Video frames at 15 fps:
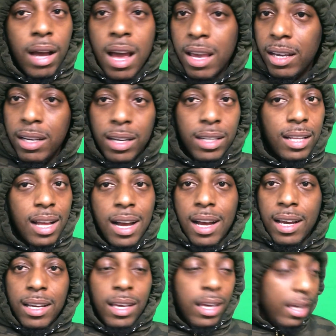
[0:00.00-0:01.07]
I ain't gonna
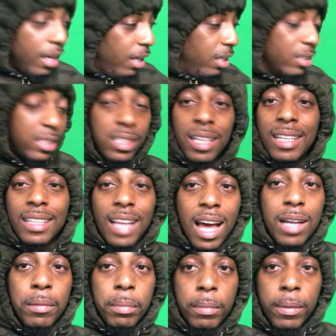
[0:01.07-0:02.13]
lie. He done shed a
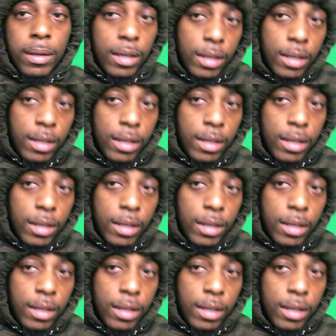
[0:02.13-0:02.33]
lot of